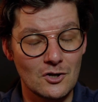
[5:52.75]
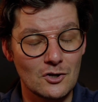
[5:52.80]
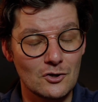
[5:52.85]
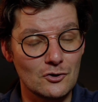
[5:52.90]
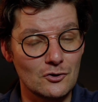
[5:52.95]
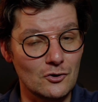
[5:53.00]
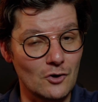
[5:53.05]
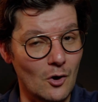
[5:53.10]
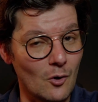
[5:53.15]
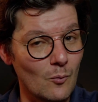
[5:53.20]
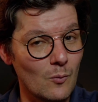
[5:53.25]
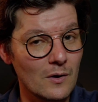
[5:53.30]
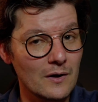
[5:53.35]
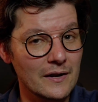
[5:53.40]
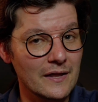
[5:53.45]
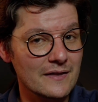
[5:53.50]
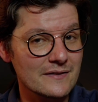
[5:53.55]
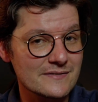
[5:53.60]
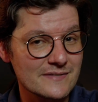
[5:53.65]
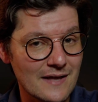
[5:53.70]
No one
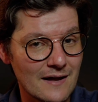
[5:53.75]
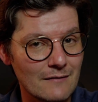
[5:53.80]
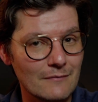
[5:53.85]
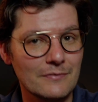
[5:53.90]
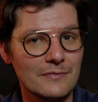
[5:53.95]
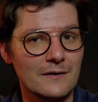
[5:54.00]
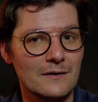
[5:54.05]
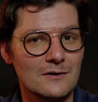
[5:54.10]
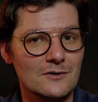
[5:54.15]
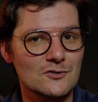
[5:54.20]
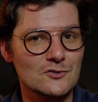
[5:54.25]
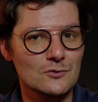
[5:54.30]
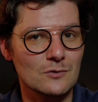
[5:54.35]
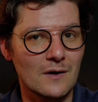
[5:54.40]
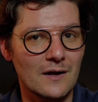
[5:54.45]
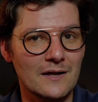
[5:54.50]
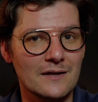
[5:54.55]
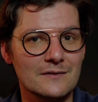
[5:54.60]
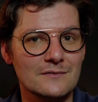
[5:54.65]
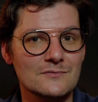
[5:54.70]
is out there
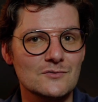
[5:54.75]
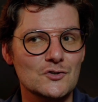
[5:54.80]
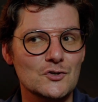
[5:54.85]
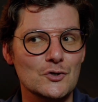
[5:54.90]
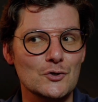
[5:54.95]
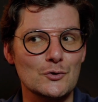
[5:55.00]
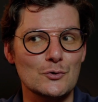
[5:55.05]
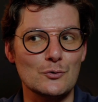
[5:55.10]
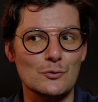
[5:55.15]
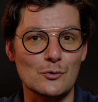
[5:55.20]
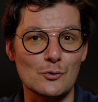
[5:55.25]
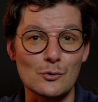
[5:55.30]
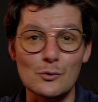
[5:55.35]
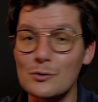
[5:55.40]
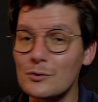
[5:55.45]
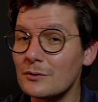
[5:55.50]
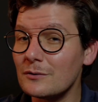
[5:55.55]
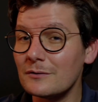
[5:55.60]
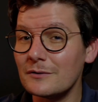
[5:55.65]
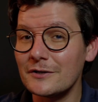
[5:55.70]
trying to
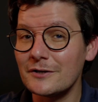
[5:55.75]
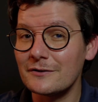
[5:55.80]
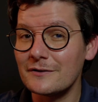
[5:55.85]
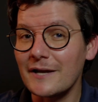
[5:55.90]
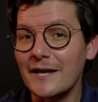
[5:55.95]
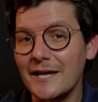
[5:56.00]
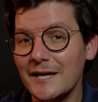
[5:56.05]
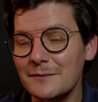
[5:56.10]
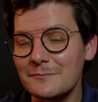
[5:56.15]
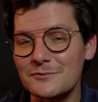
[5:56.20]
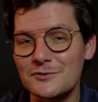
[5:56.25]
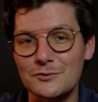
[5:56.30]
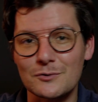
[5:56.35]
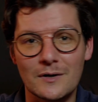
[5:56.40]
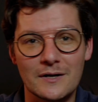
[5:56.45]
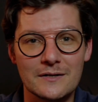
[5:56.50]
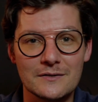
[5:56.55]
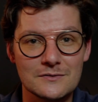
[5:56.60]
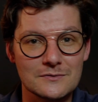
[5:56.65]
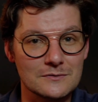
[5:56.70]
Google your name,
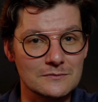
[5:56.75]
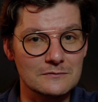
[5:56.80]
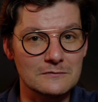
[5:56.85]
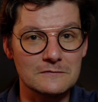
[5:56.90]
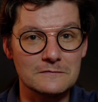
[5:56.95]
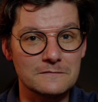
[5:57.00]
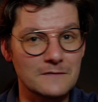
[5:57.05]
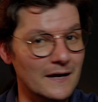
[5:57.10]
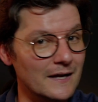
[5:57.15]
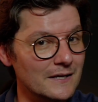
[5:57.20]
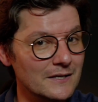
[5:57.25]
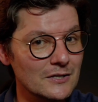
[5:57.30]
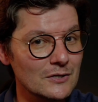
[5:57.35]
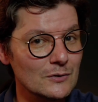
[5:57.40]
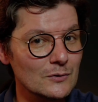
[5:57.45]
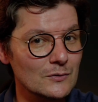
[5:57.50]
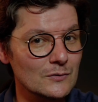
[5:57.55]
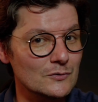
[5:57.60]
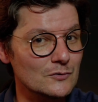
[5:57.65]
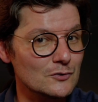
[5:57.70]
trying to find
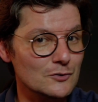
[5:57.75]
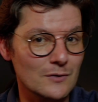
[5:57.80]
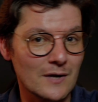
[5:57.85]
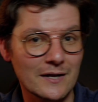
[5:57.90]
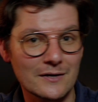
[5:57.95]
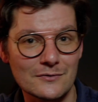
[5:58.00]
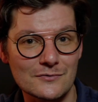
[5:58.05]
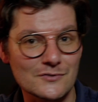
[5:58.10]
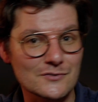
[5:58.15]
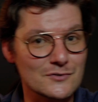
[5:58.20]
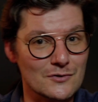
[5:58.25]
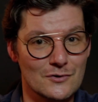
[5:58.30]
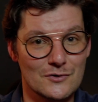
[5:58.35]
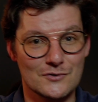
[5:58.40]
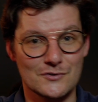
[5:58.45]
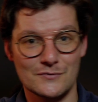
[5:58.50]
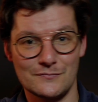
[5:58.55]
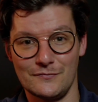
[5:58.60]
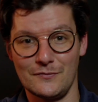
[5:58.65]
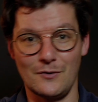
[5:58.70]
you and trying to
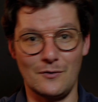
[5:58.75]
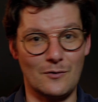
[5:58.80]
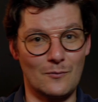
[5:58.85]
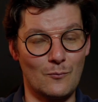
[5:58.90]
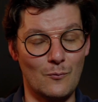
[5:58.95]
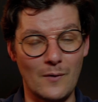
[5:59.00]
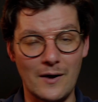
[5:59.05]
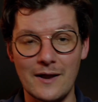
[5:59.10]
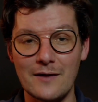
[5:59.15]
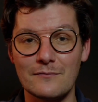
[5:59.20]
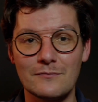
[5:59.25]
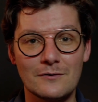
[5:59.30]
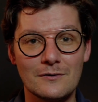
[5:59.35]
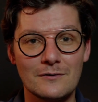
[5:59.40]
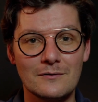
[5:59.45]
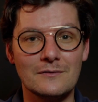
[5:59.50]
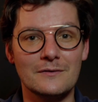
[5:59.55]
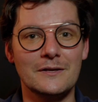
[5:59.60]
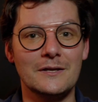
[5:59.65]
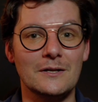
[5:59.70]
search for
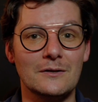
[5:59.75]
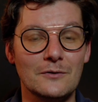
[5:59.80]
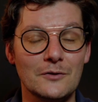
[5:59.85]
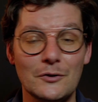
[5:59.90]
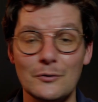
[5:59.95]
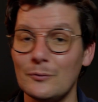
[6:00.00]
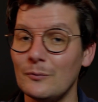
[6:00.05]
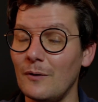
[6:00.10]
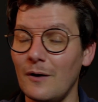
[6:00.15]
whatever, you know, you